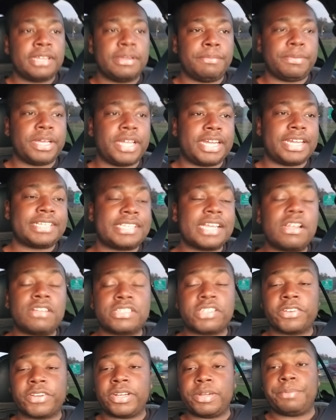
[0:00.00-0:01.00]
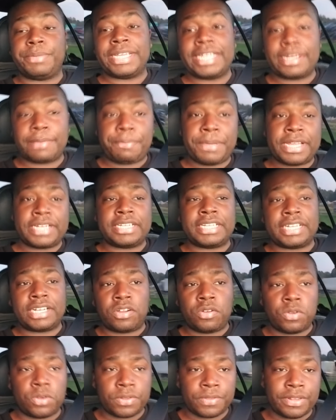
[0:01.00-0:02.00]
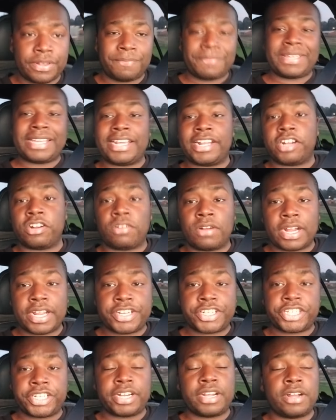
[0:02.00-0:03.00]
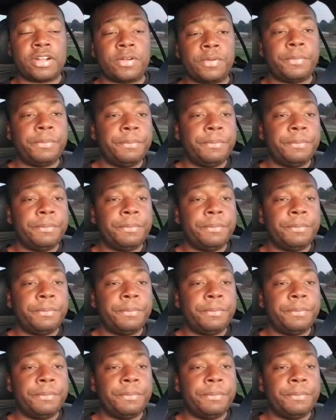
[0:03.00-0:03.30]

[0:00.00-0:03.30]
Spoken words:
but it's also going to be dependent on the gear ratio,